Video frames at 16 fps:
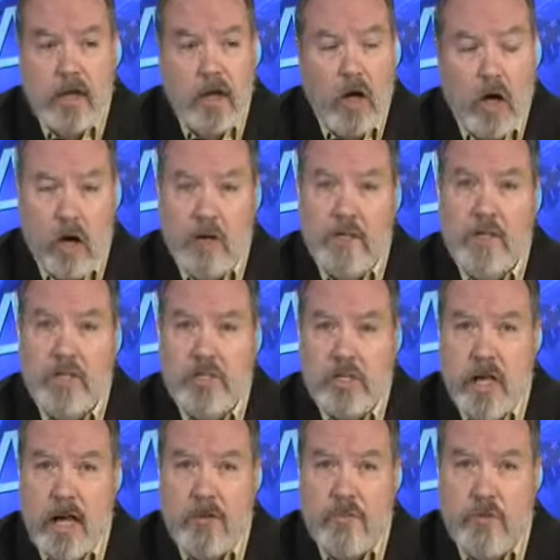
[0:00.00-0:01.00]
all of this
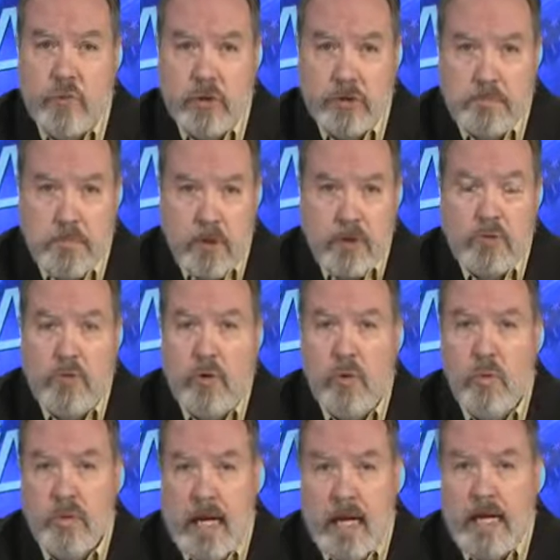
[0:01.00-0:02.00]
stuff was put
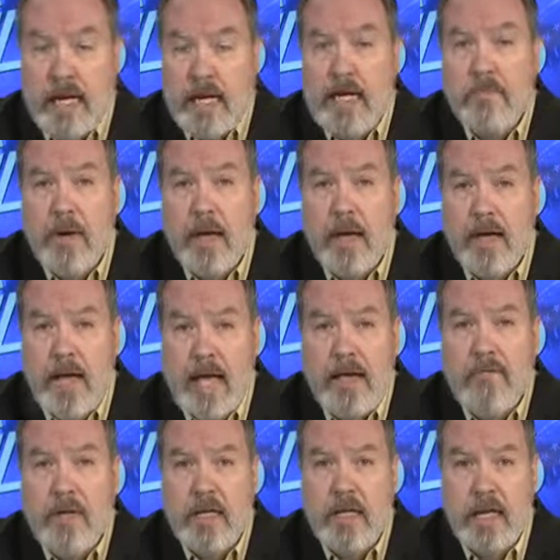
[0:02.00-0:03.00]
through without anybody
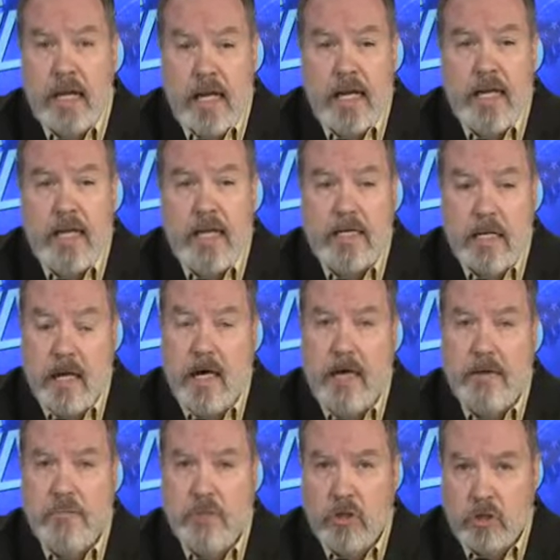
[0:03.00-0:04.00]
having any
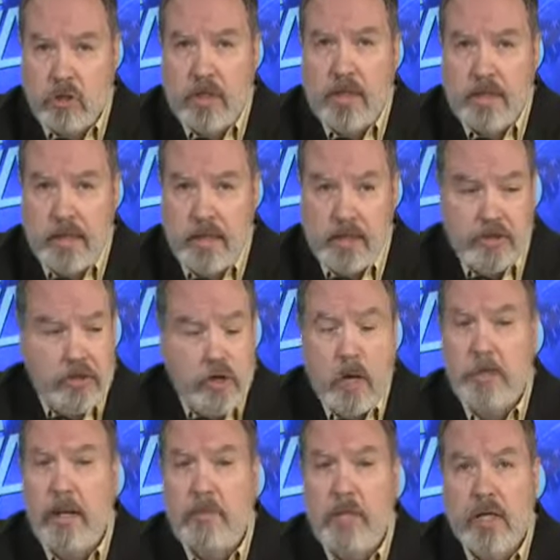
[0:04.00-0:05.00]
time to look at this. No
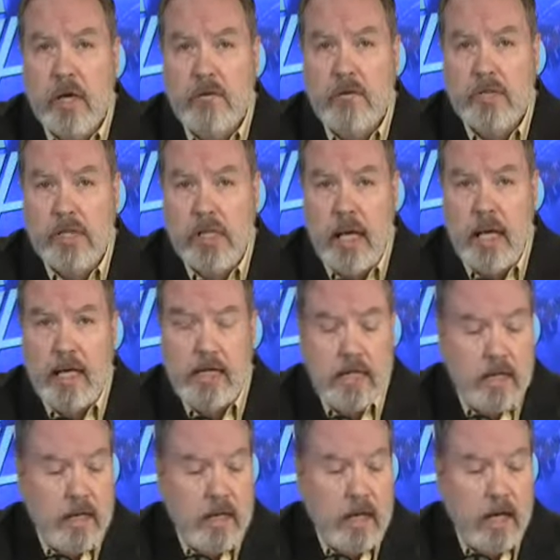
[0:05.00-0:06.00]
public oversight,
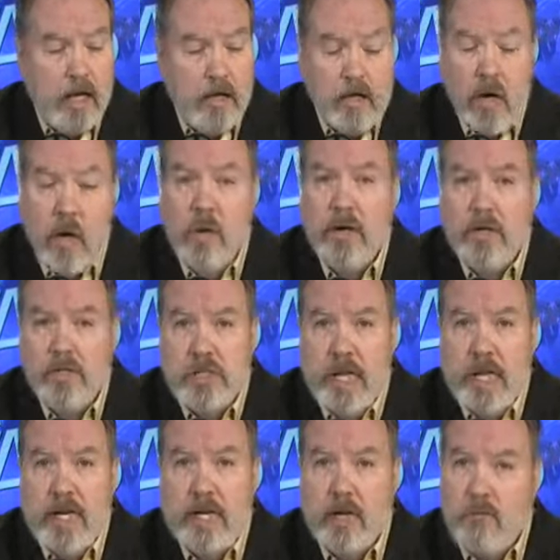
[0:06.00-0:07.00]
uh, no
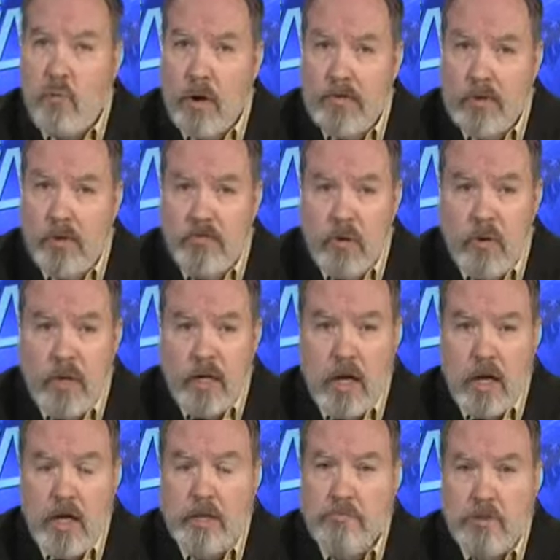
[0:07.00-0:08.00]
understanding of what they're voting
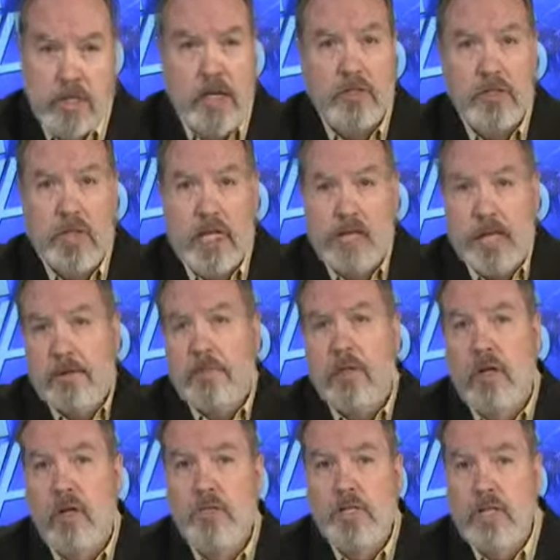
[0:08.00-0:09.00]
on. Sounds kind of like
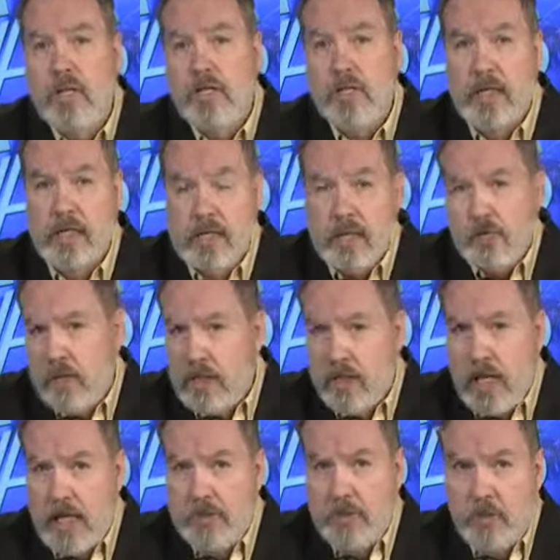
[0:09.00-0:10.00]
Pelosi, doesn't it? They
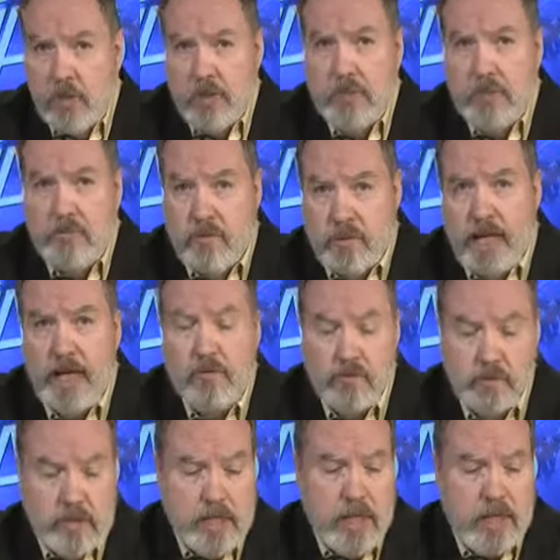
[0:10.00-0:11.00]
criticized Pelosi for that,
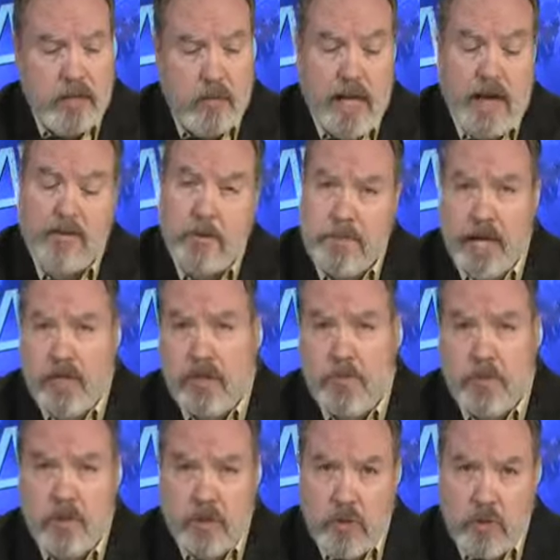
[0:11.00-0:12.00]
for saying we have to pass a
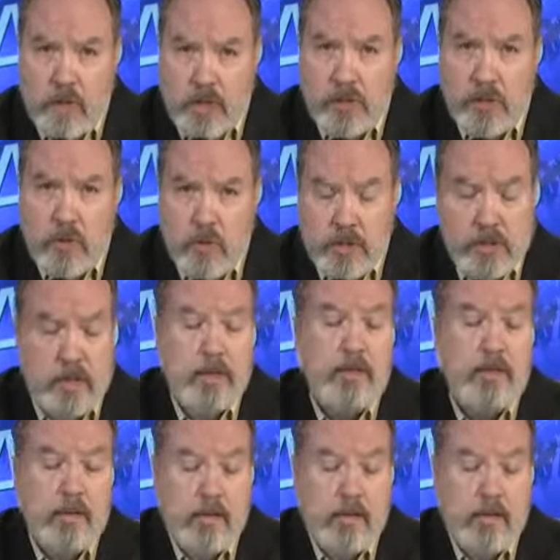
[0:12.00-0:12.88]
bill so we can see what's in it.